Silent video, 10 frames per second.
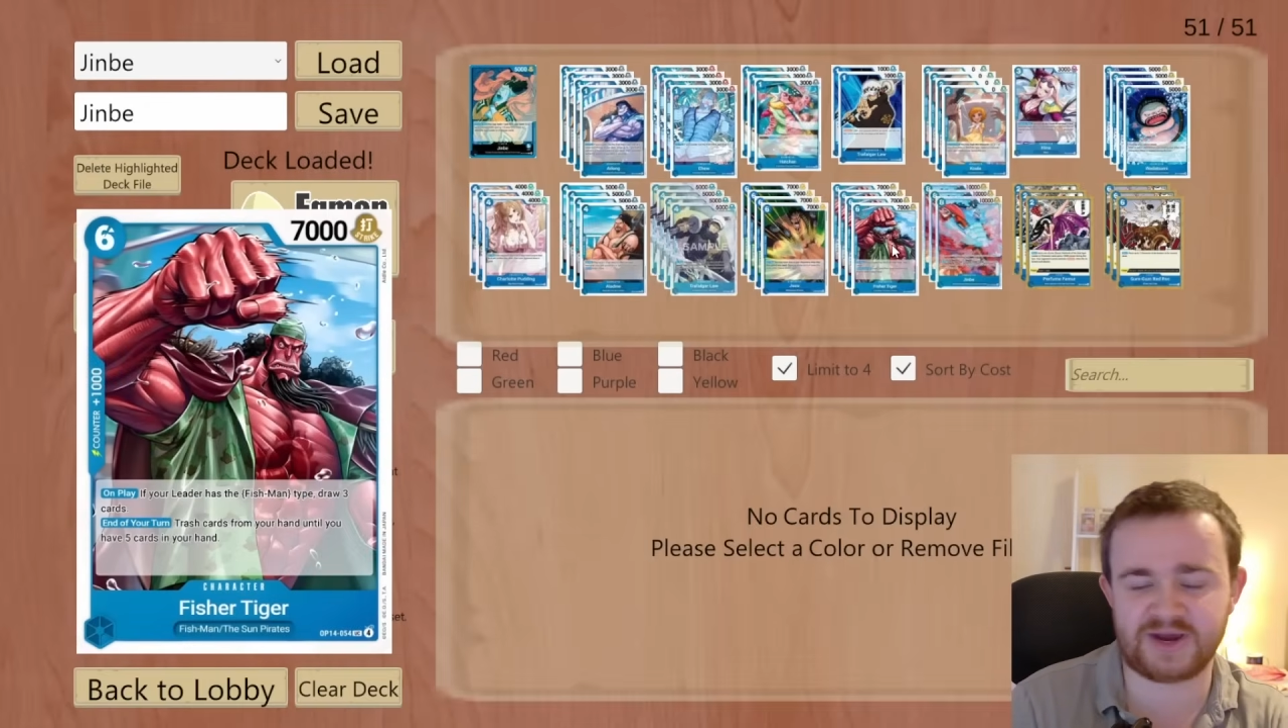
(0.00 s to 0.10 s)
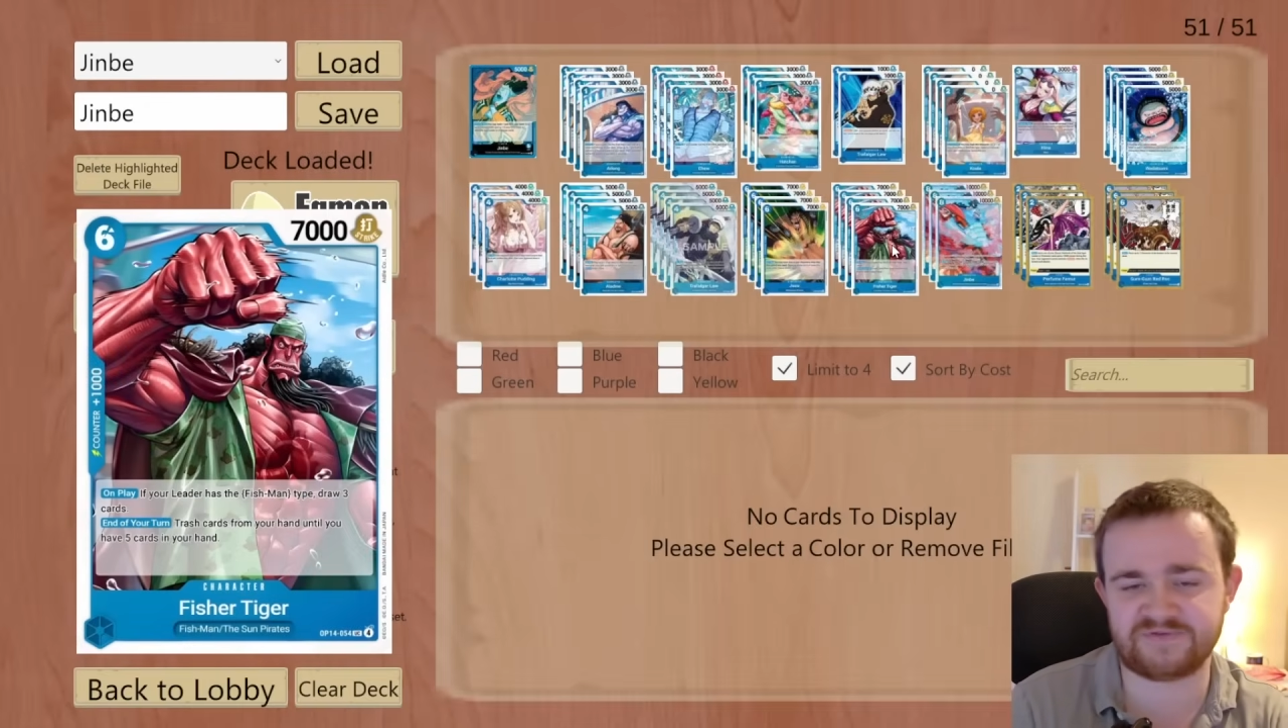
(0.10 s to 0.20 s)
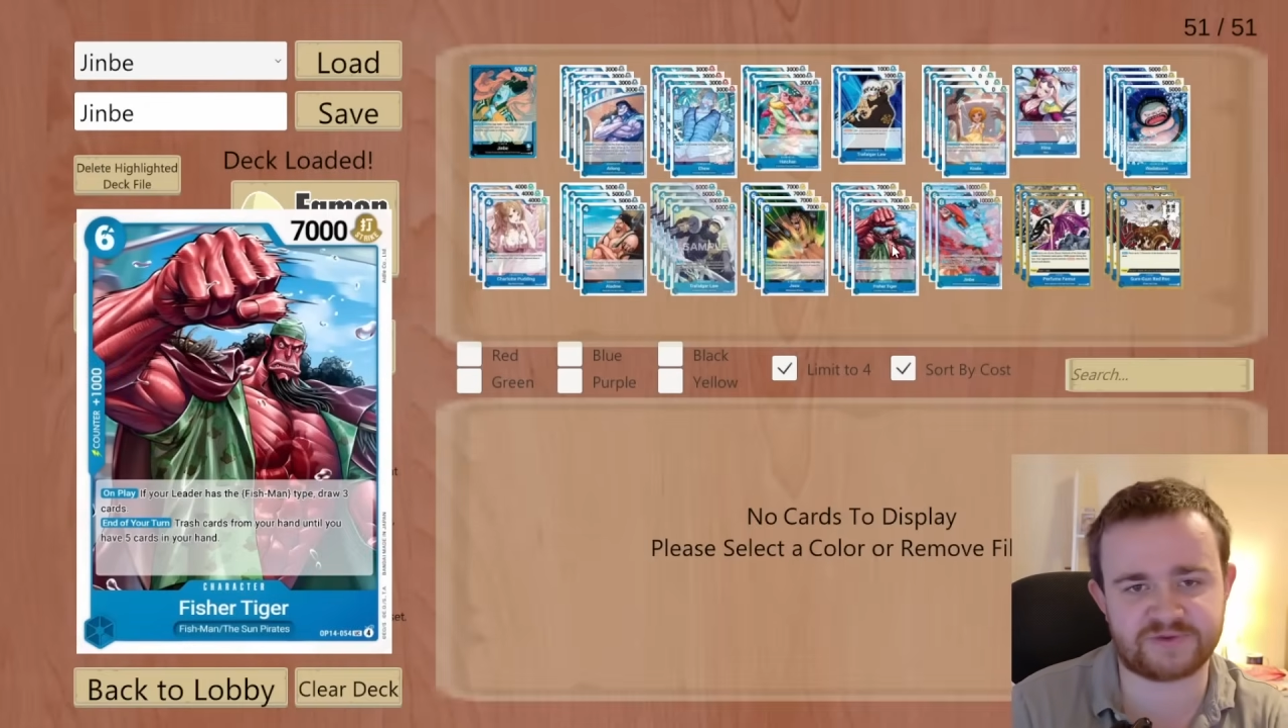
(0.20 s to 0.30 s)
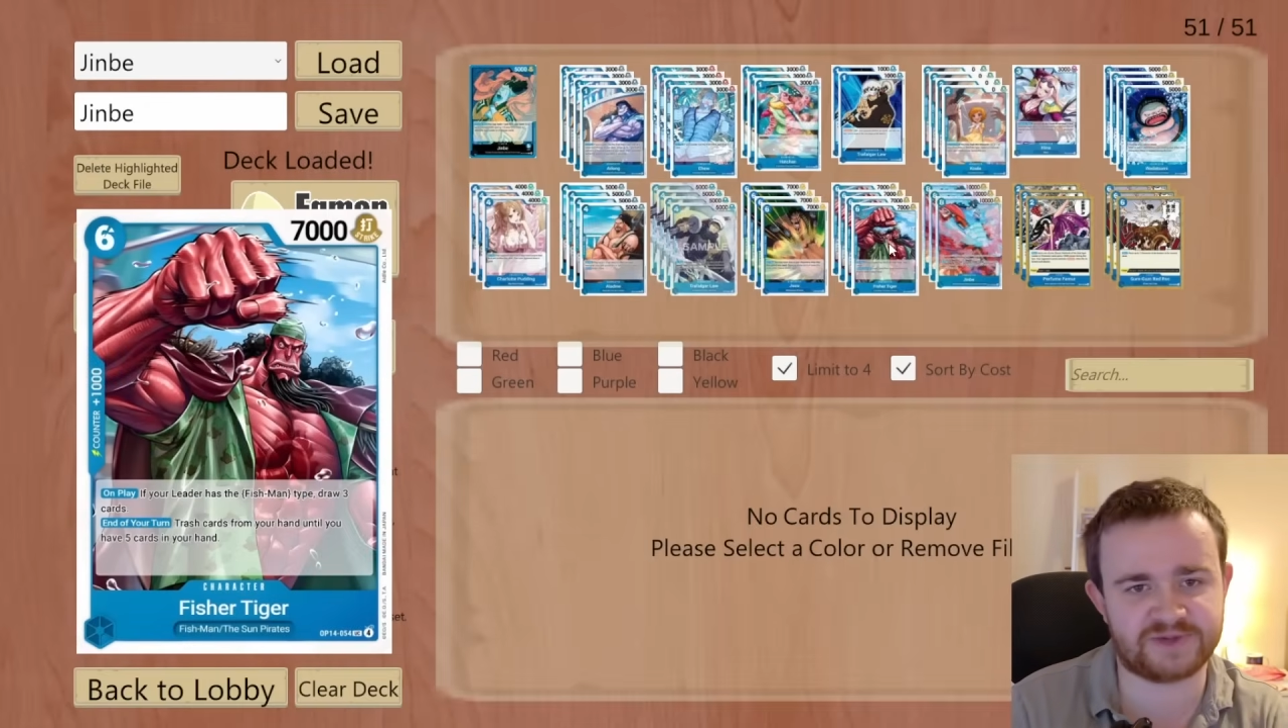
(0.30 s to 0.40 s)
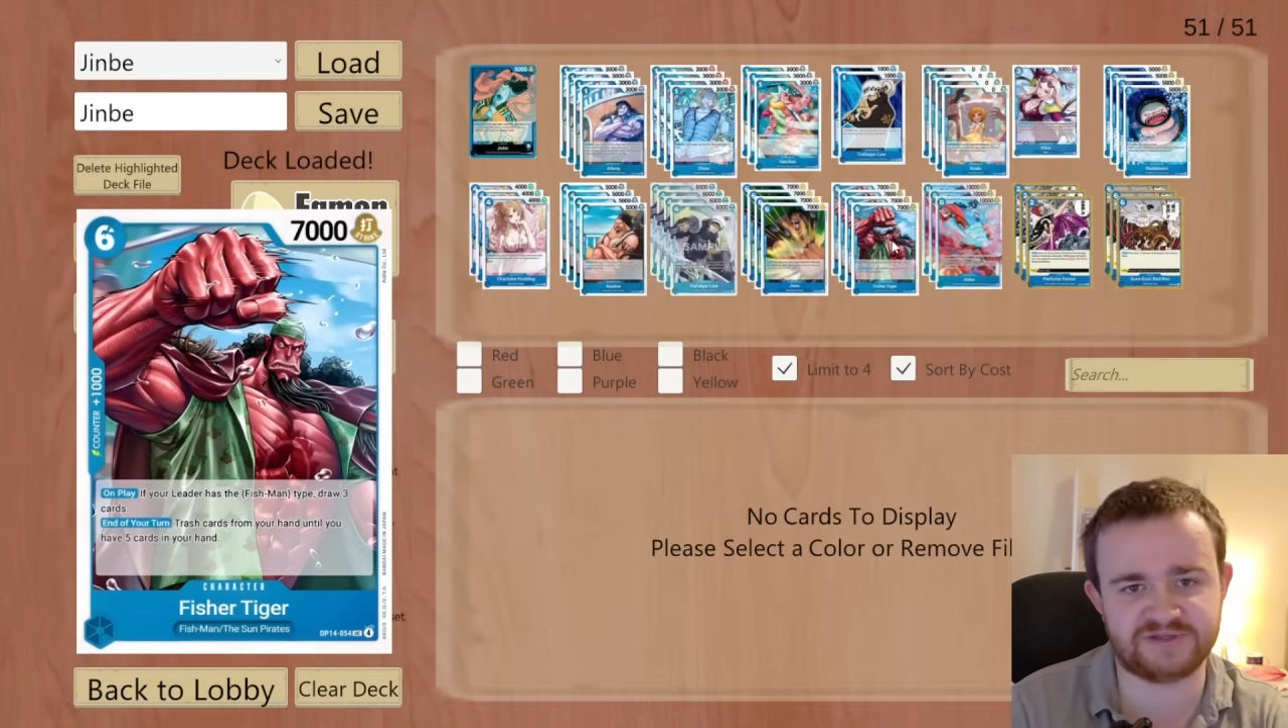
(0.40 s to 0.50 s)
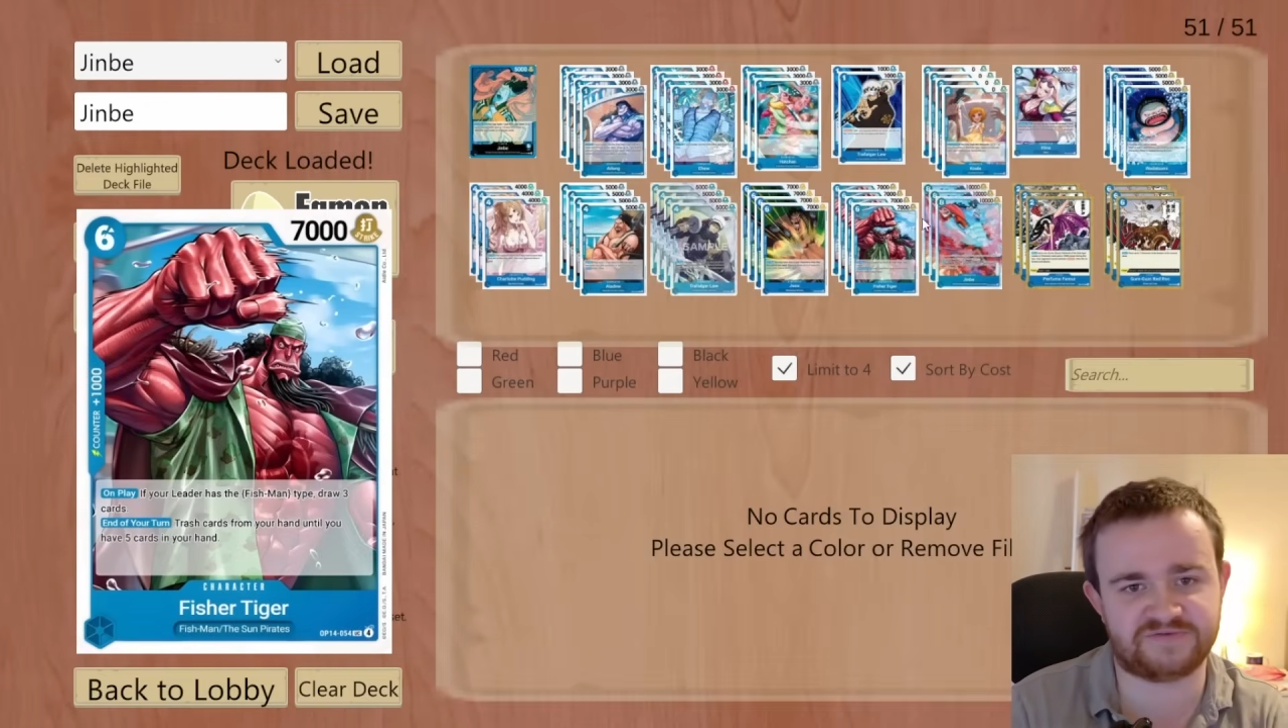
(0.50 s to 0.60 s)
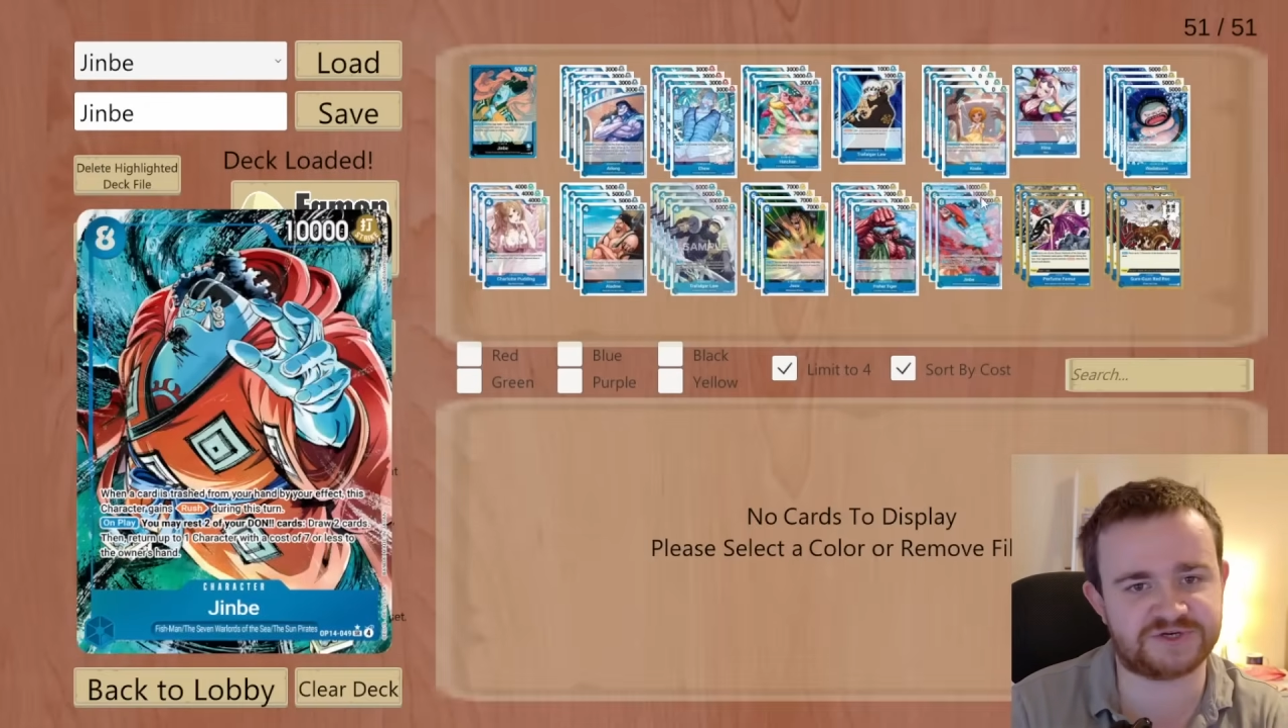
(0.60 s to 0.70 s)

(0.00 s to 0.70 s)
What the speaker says: have to play the